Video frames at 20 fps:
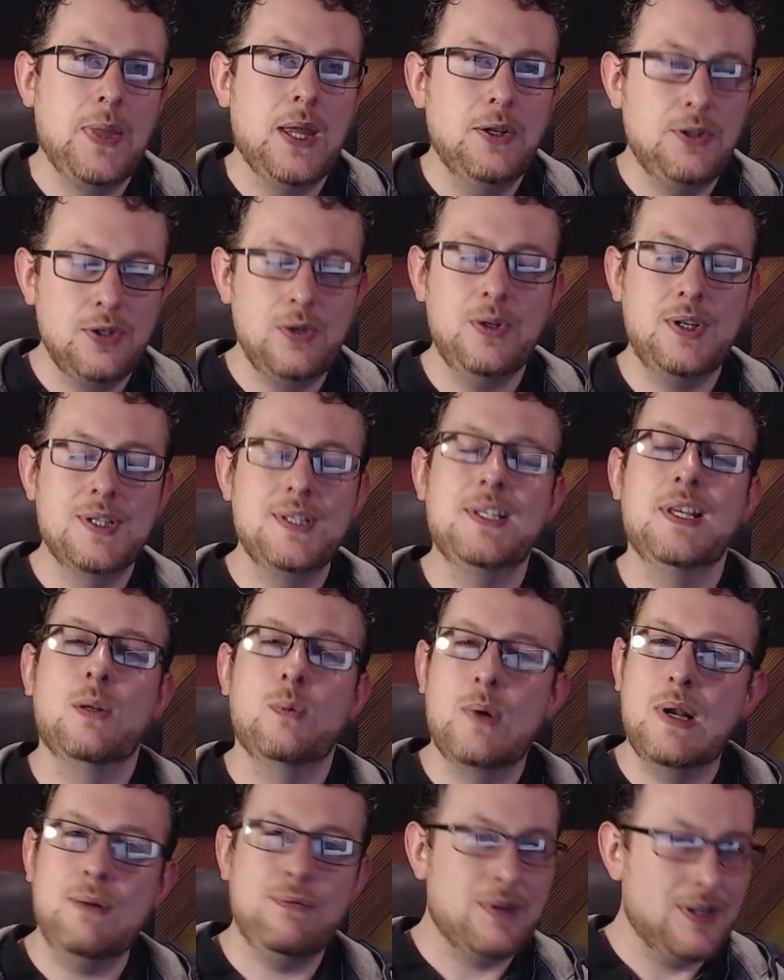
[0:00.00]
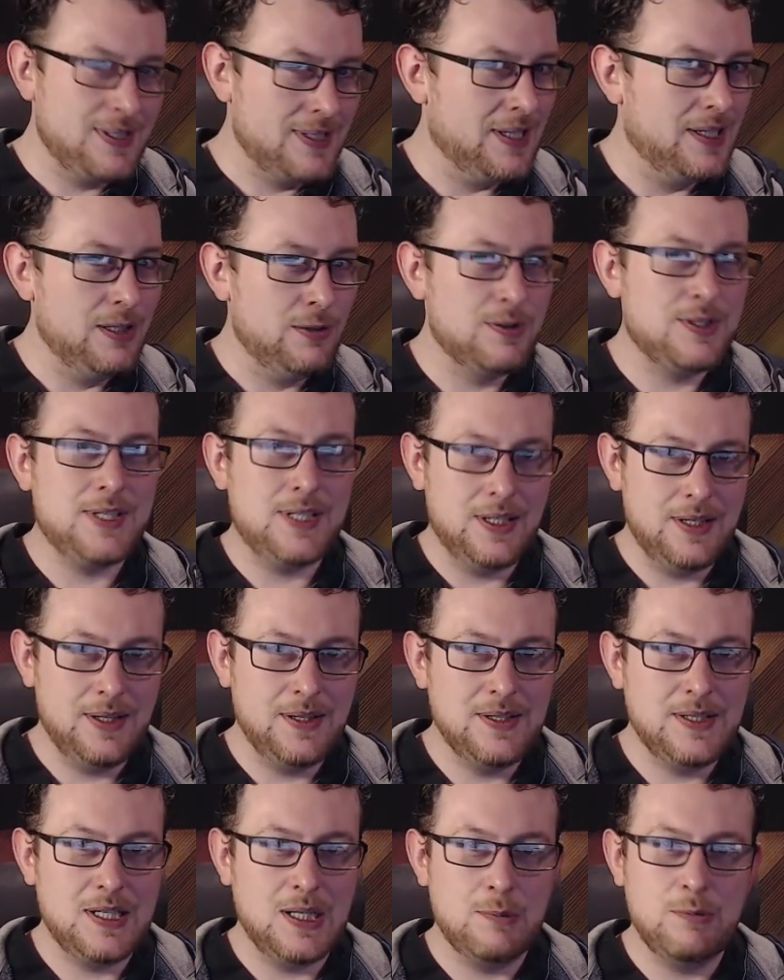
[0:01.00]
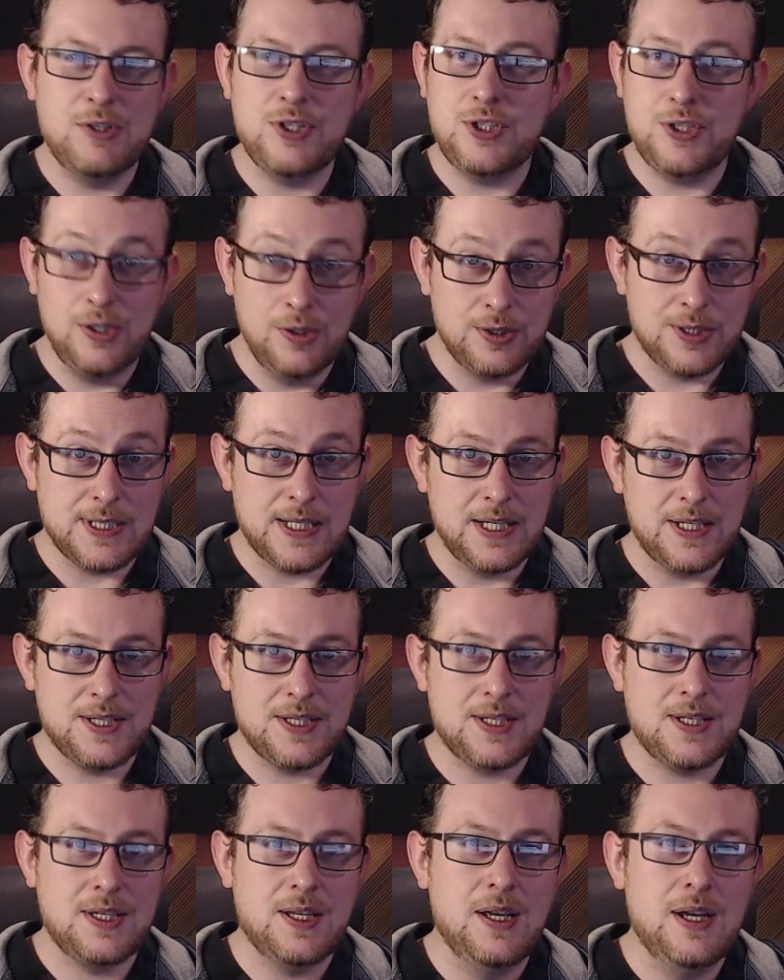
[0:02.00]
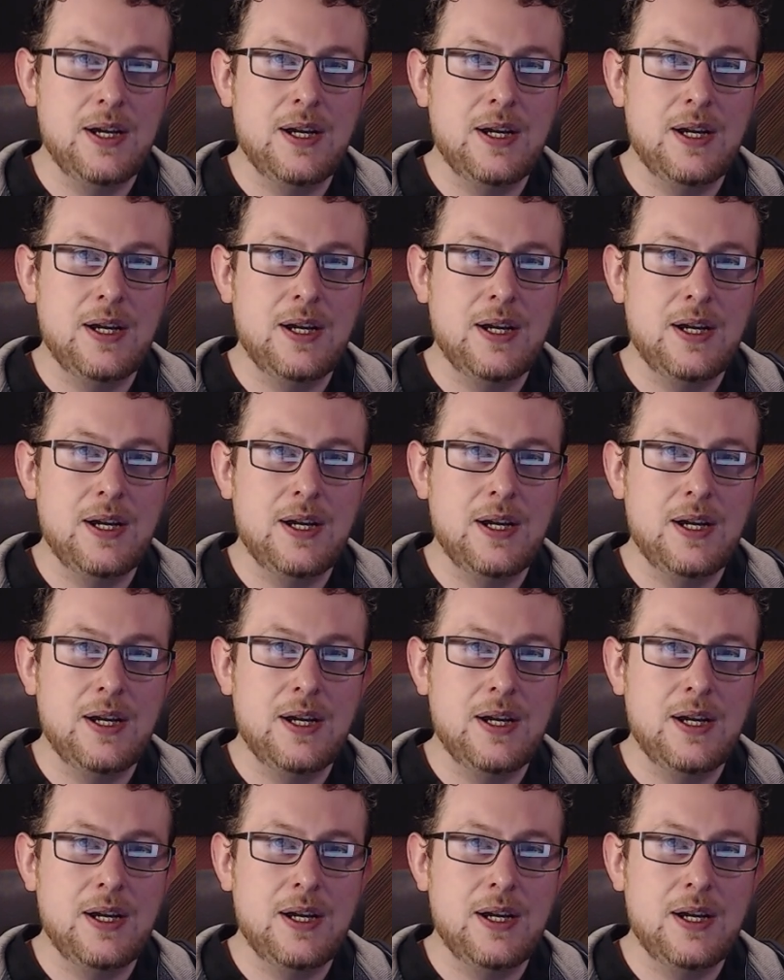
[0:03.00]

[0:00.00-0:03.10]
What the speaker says: do consider, whenever I tell you a setting in Cinema is useless,